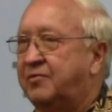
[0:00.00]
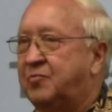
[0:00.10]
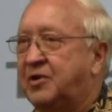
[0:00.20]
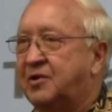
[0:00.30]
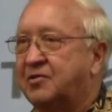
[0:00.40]
We
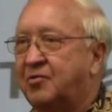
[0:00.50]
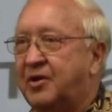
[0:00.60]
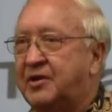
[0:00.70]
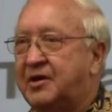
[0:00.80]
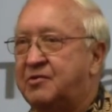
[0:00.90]
built
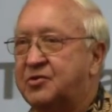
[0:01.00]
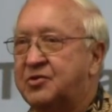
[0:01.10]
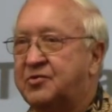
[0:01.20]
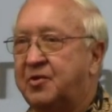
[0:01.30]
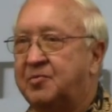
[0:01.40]

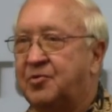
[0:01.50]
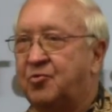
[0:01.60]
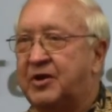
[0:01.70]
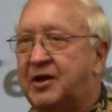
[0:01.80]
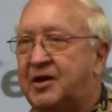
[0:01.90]
greenhouses from
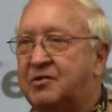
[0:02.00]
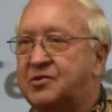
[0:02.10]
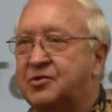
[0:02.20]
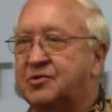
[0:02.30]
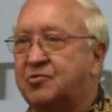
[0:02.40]
$3
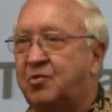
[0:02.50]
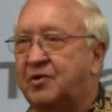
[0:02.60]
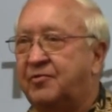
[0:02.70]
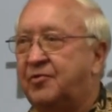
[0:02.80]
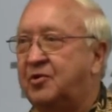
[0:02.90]
a
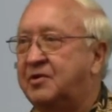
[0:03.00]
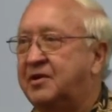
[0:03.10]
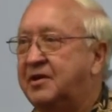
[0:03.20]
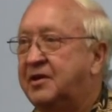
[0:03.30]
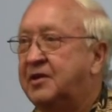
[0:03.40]
square
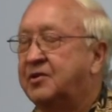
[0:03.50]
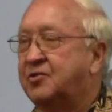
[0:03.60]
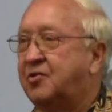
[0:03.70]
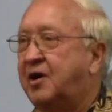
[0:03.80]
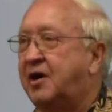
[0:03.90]
foot
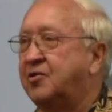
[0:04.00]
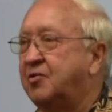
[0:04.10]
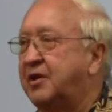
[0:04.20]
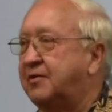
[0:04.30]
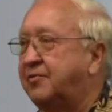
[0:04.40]
to
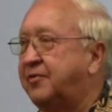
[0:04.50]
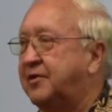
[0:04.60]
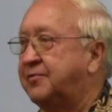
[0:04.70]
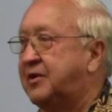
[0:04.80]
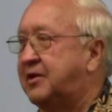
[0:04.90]
$150
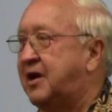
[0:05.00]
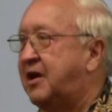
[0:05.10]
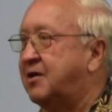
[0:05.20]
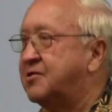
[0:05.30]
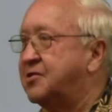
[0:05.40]
a
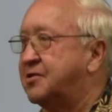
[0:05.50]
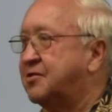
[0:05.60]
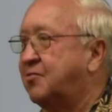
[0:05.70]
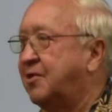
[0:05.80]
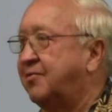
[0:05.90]

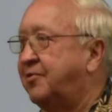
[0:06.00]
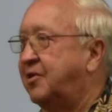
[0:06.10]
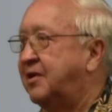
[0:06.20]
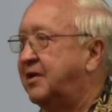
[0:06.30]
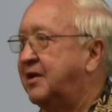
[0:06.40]
square
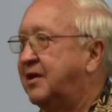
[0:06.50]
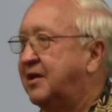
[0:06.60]
foot.